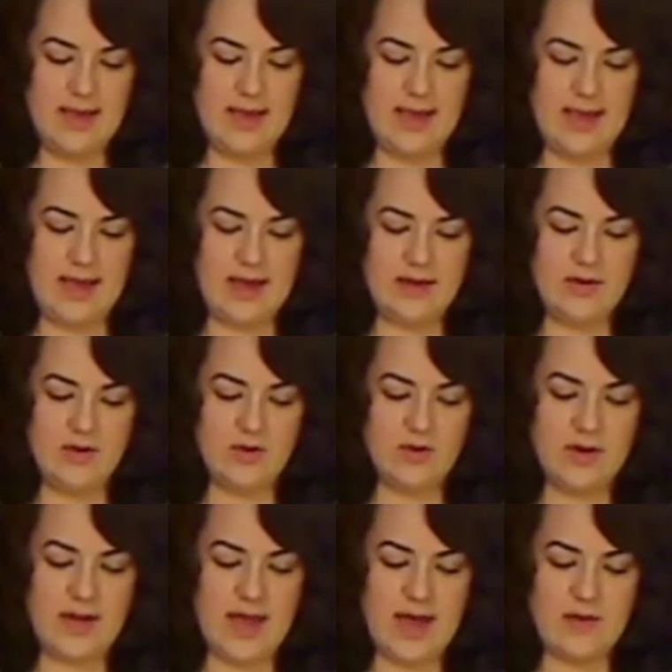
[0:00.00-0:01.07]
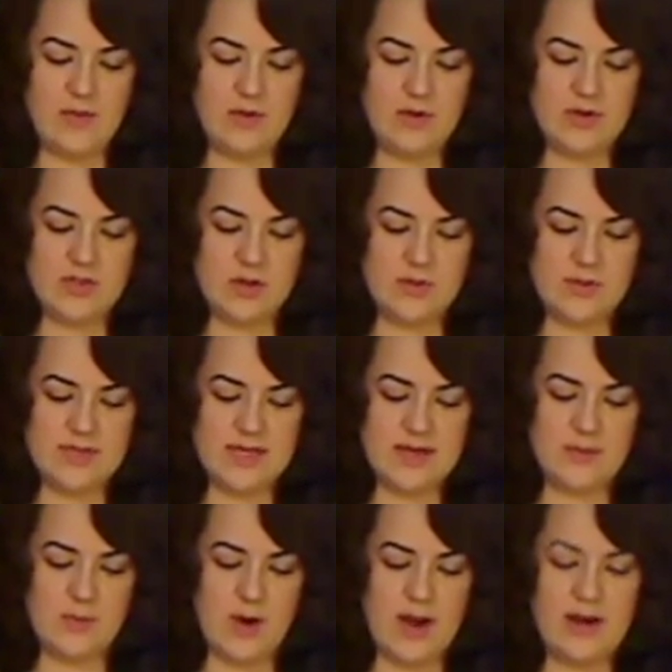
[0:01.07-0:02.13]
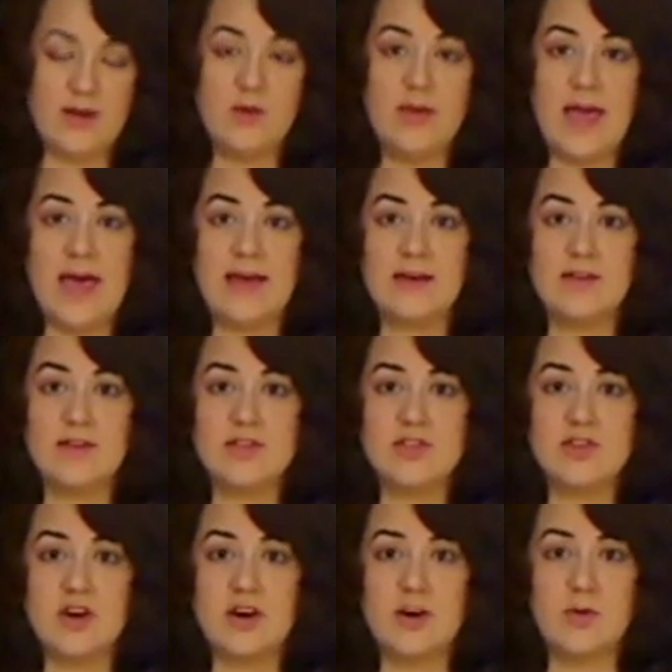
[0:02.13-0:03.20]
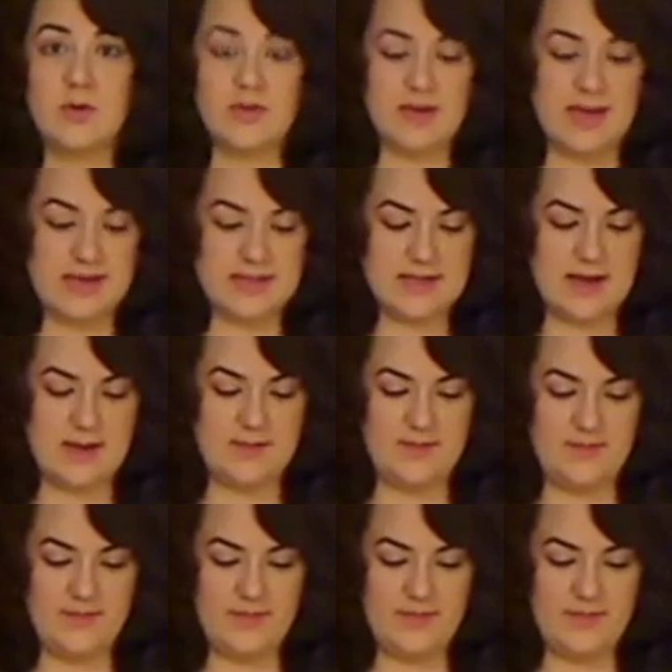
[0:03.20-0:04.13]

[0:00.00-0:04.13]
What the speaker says: and you're going to have what looks almost like a brand new candle to start out with next time.